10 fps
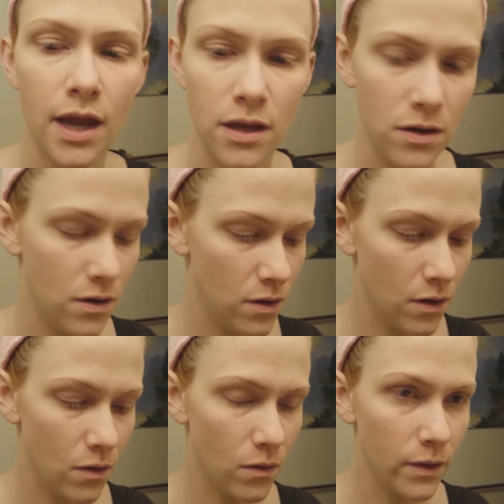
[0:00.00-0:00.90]
And you're going to
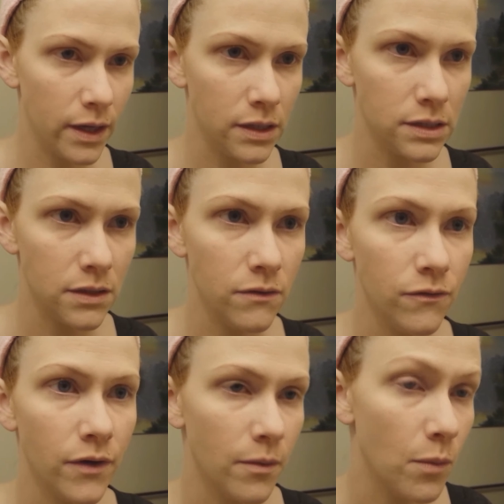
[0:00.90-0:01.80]
go, like I said,
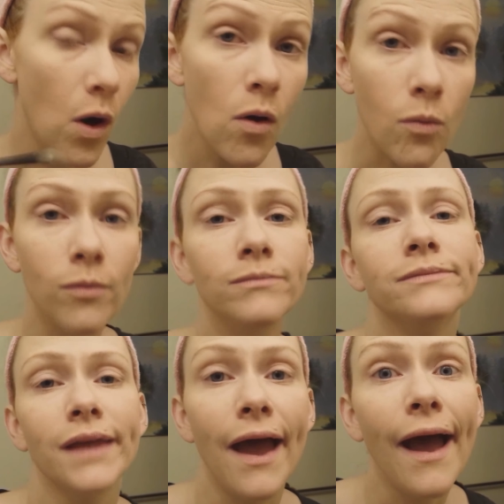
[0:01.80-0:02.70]
from, oh,
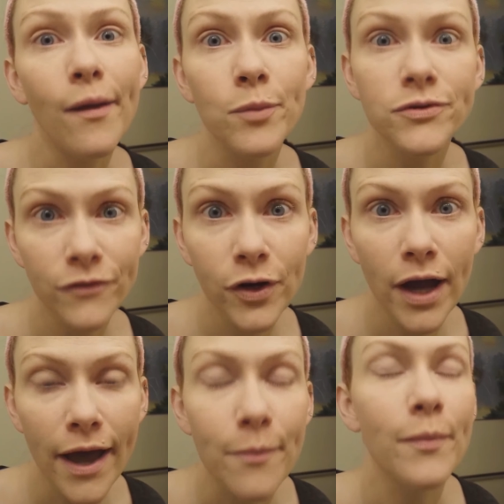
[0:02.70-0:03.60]
I almost
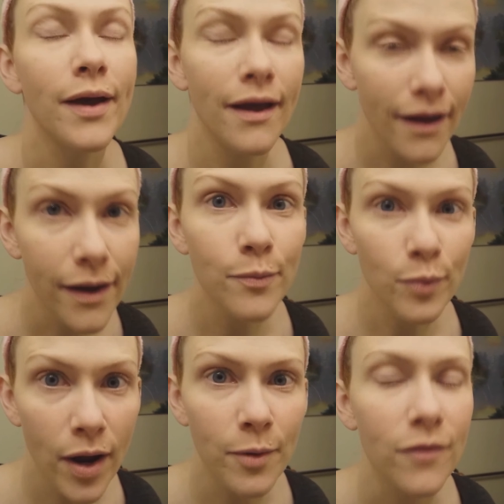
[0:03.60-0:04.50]
forgot my eye
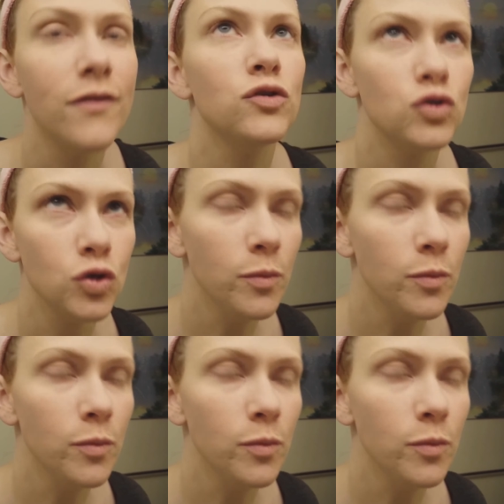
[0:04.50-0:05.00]
primer. That's